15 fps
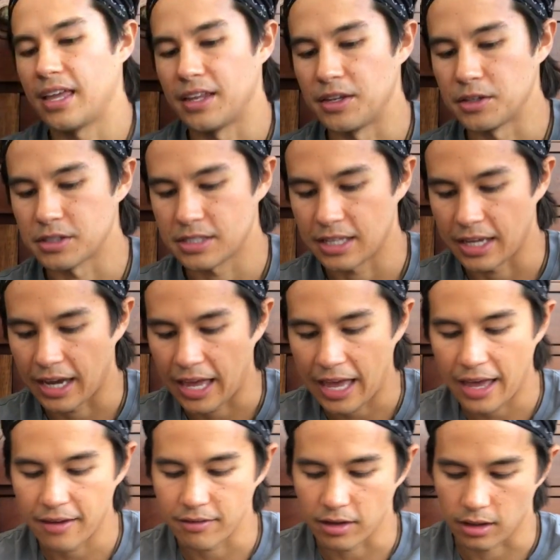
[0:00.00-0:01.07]
And you'll see I
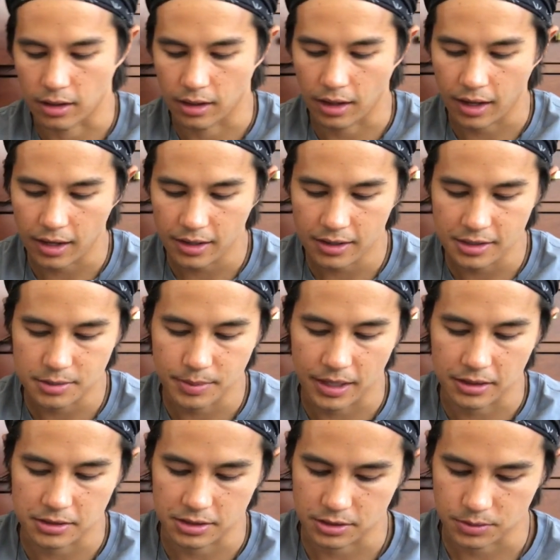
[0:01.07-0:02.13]
have a lot of these
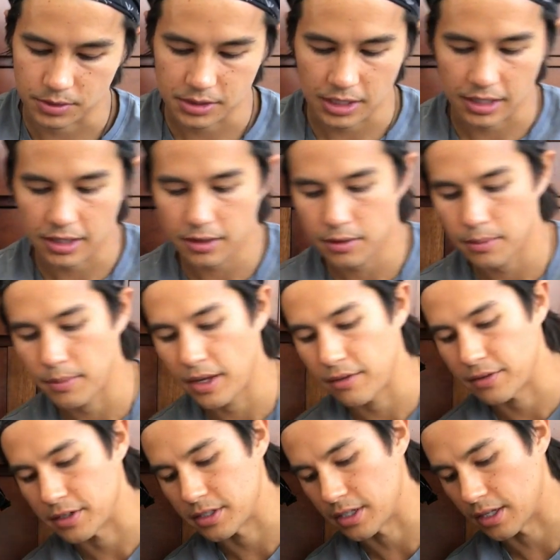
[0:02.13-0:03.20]
pouches, which I think were made
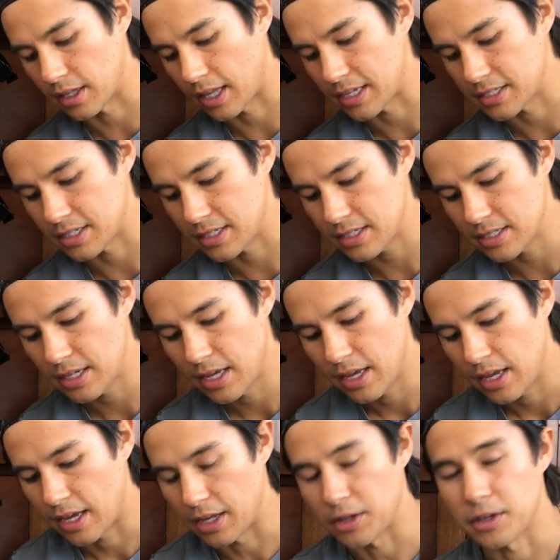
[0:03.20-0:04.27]
for sunglasses,
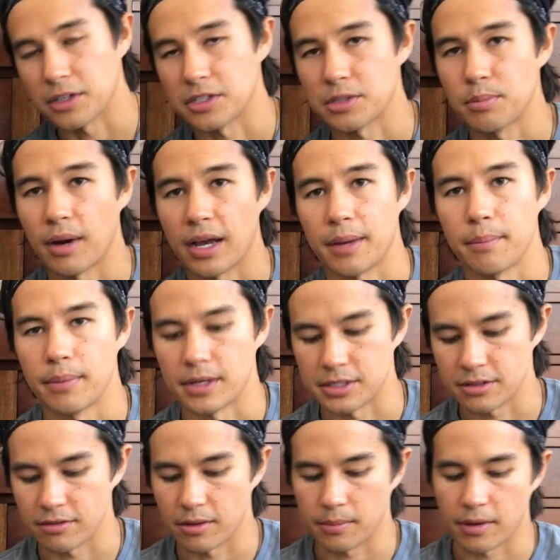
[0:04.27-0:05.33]
and you can just buy a
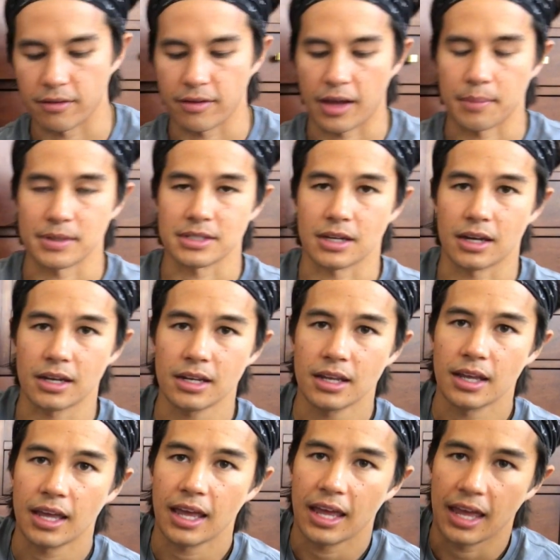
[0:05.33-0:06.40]
bunch of them off Amazon.
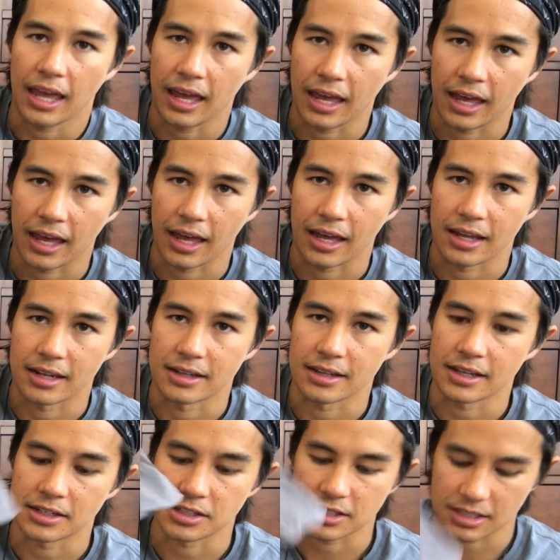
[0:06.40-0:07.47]
And
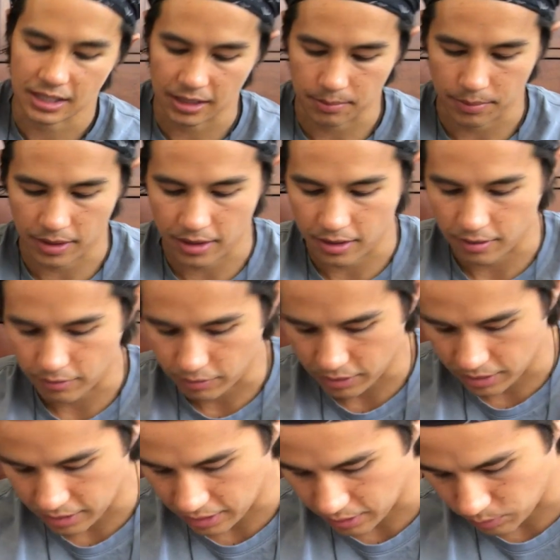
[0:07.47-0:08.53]
they just keep
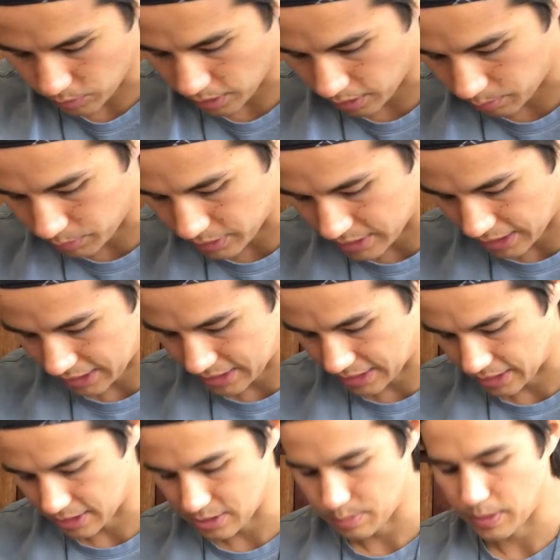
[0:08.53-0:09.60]
everything well
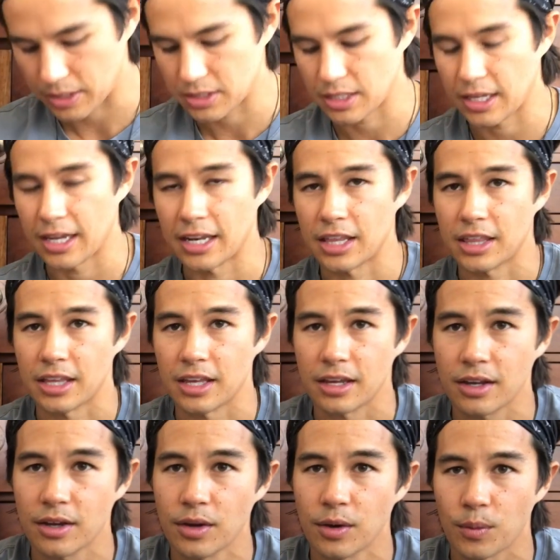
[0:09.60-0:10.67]
protected, especially
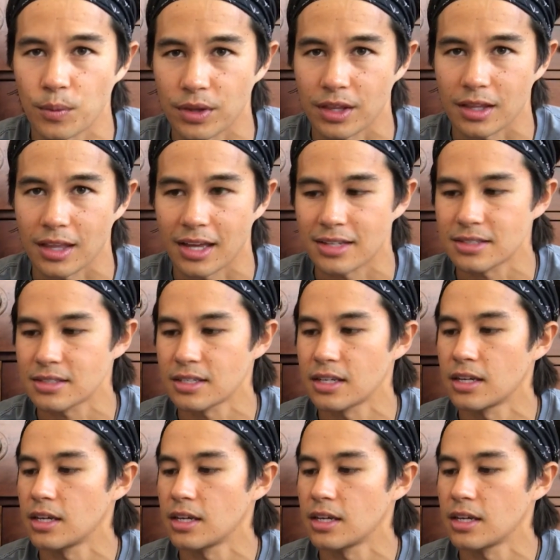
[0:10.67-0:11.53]
anything with a lens.